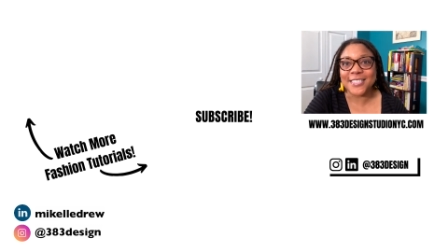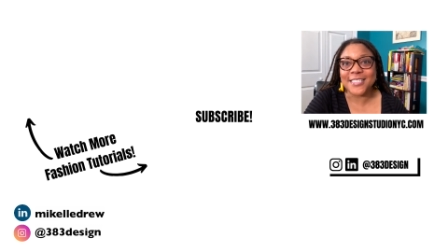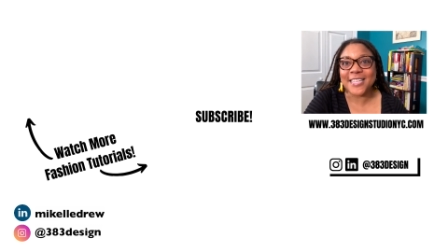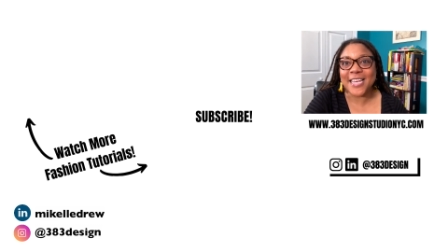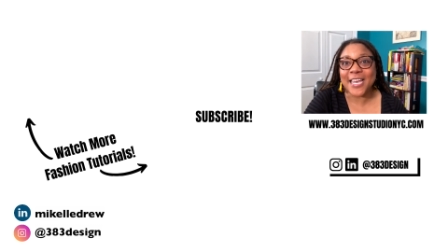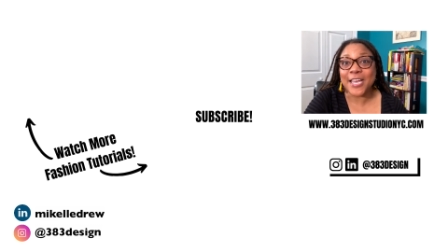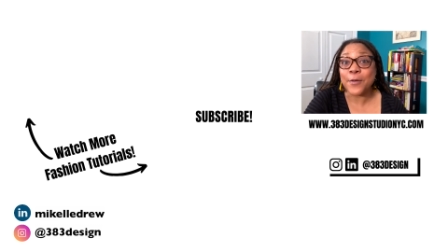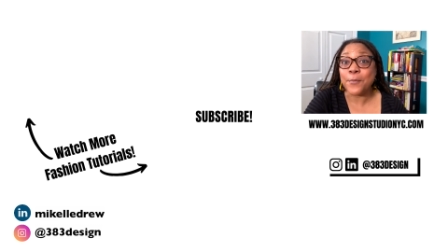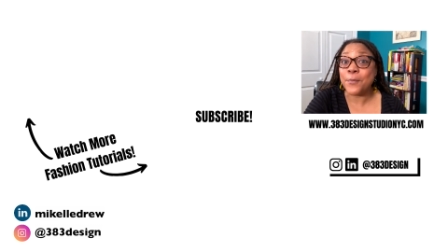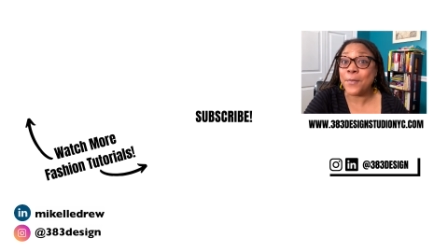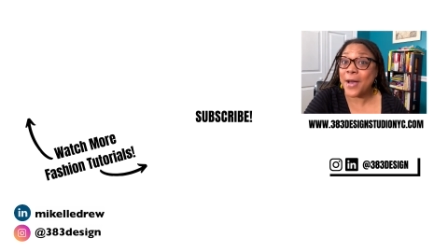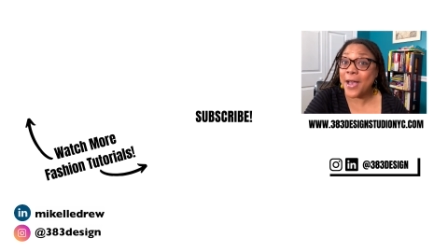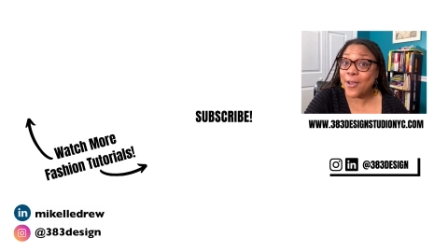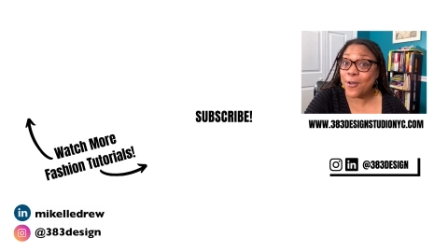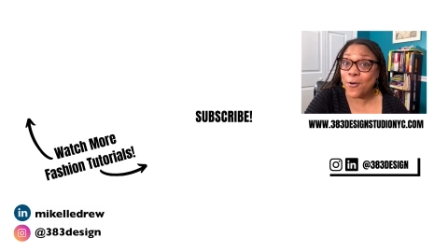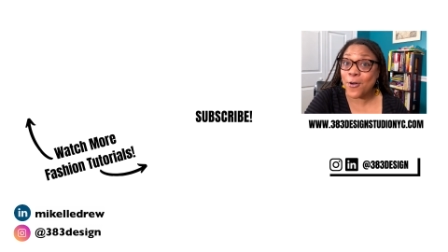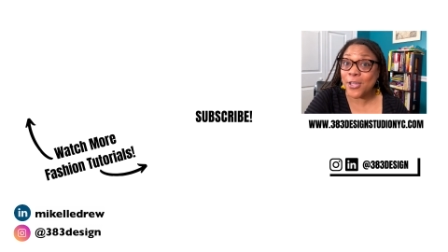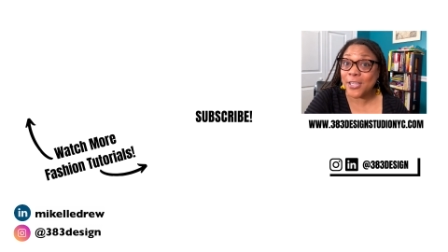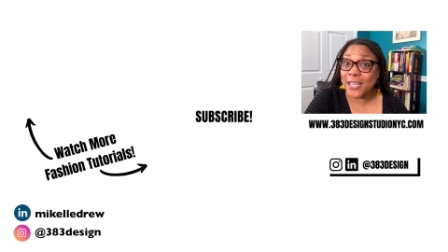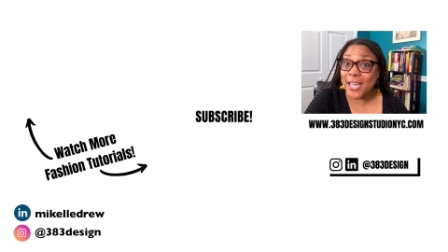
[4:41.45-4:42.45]
take my
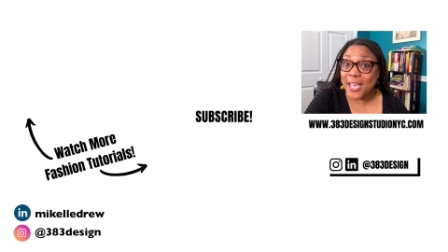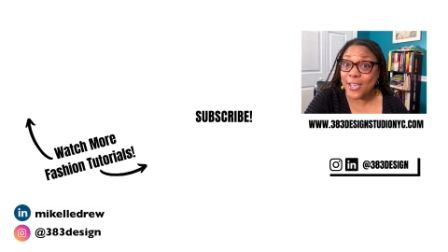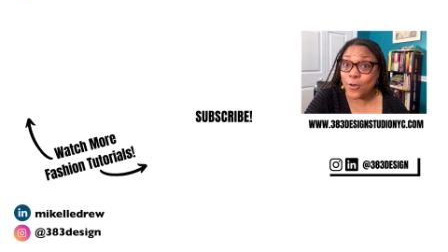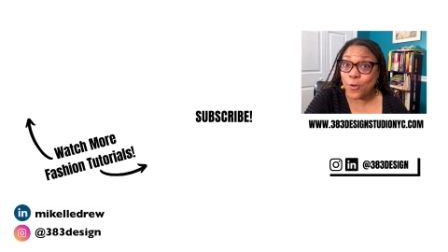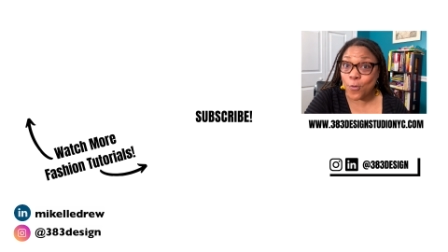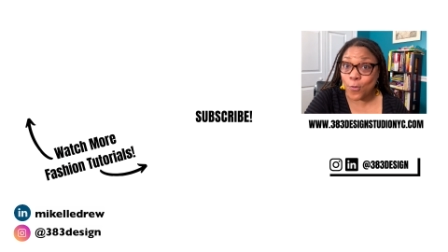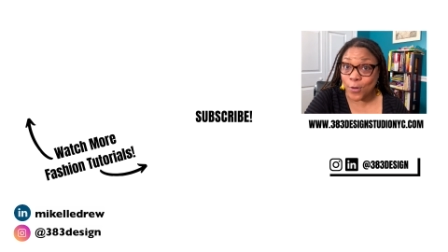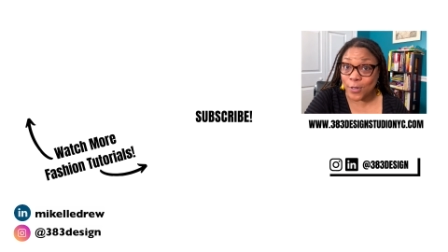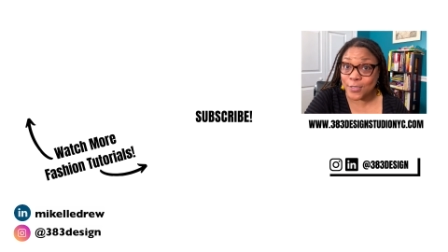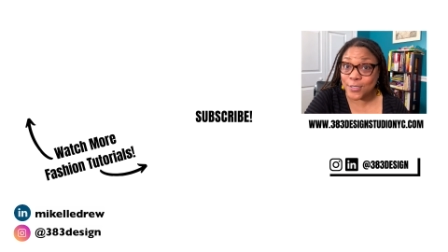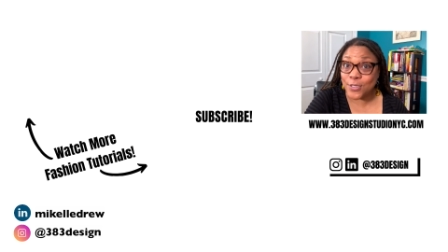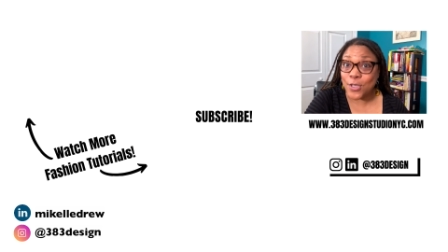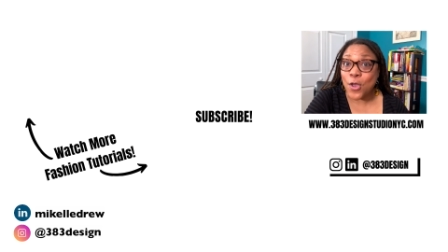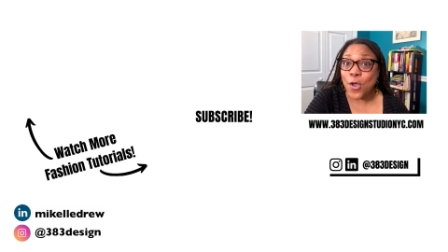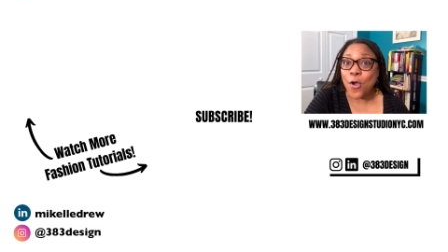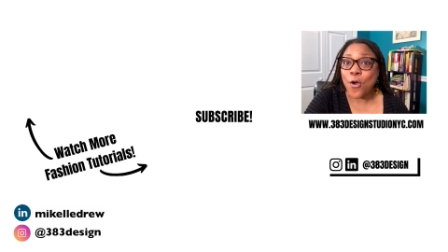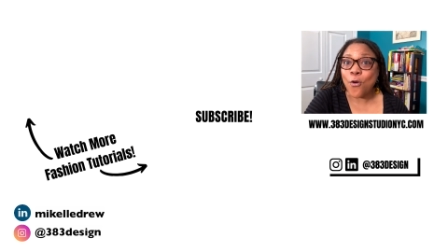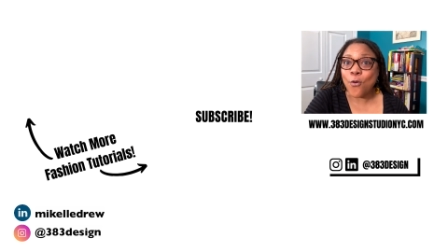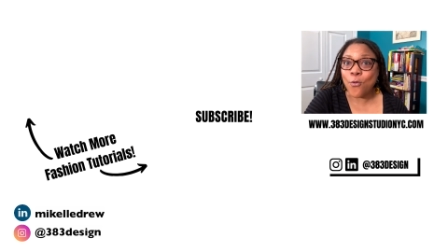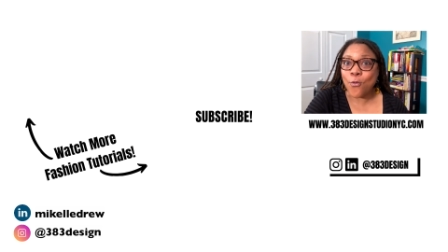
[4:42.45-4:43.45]
online course
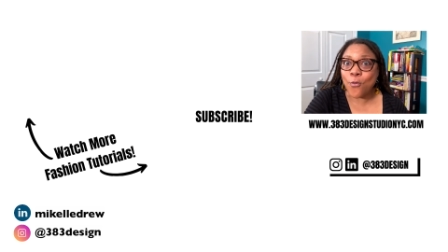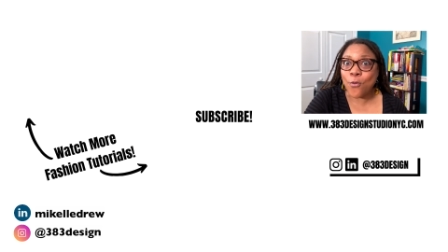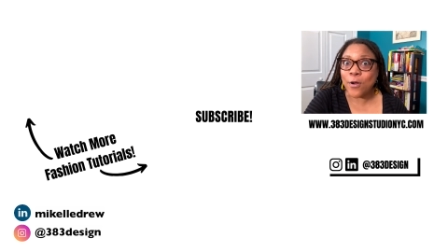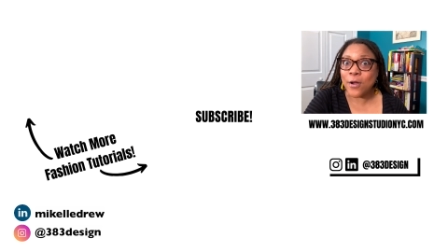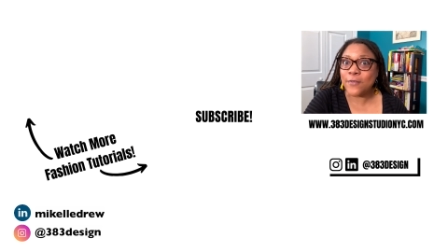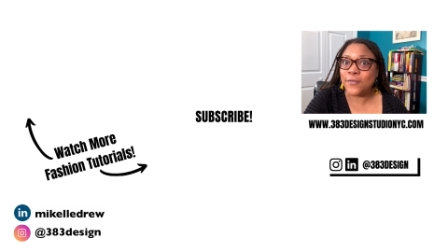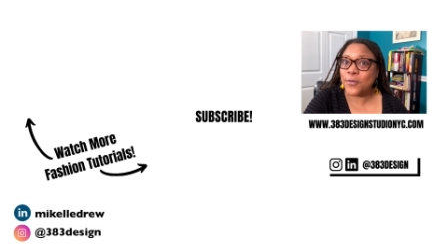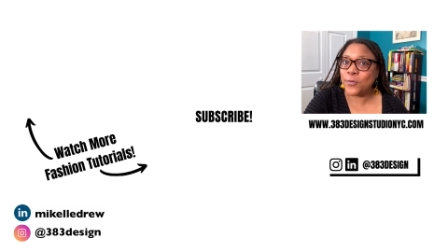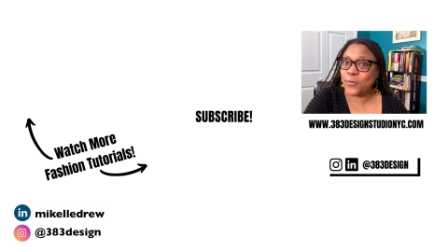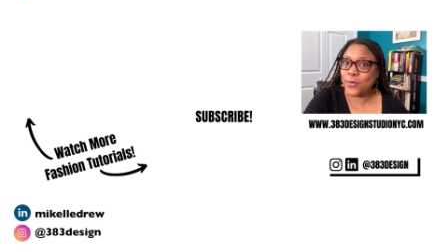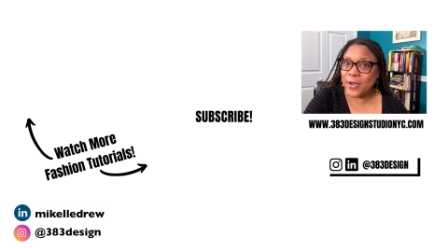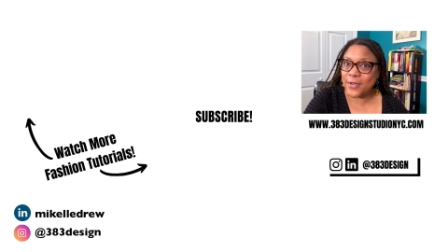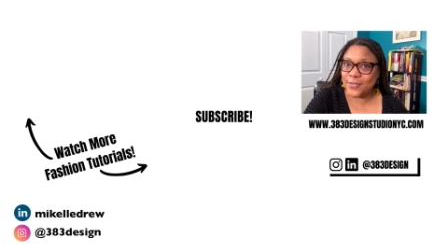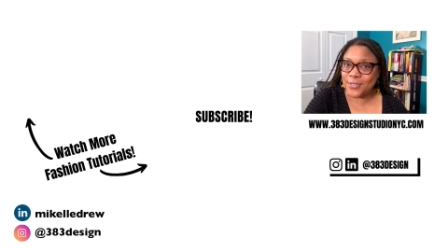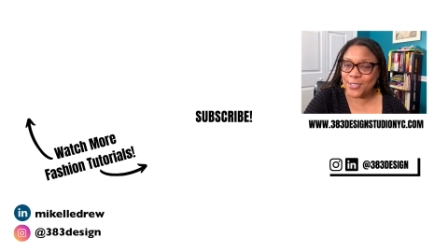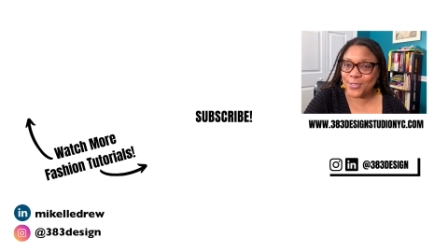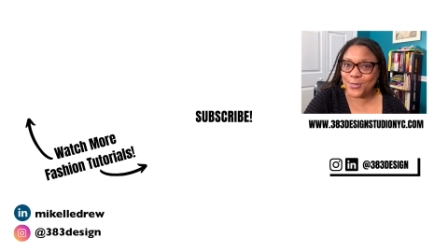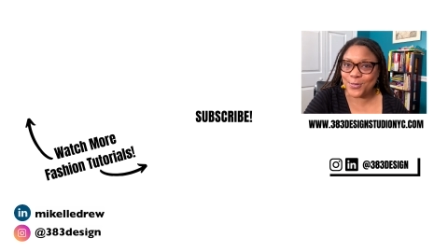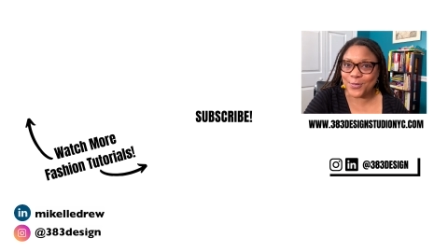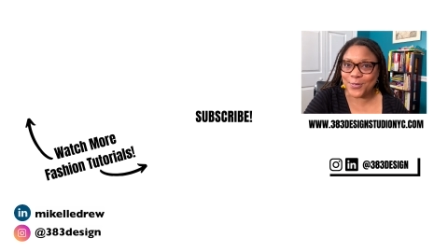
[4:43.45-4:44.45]
or for
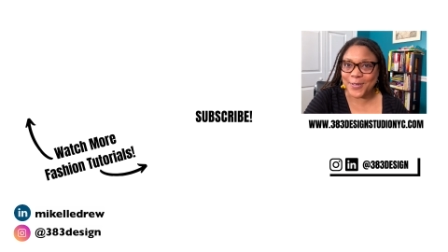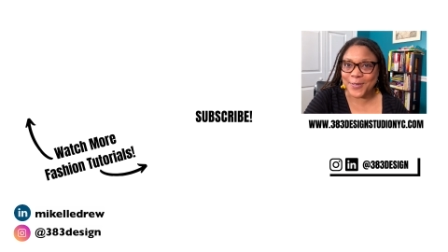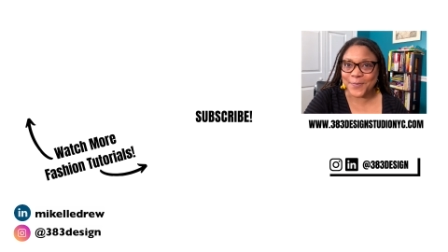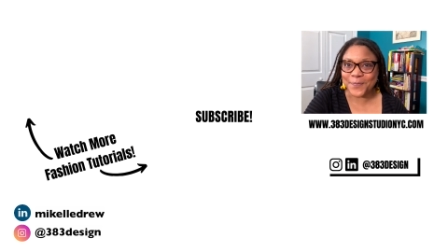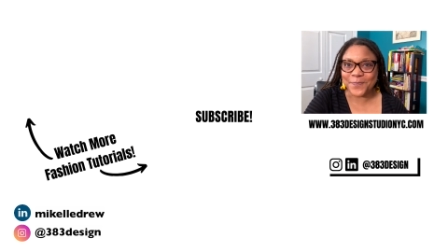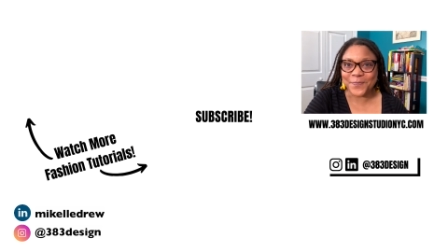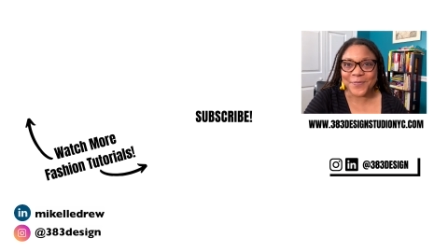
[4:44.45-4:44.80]
private tutoring.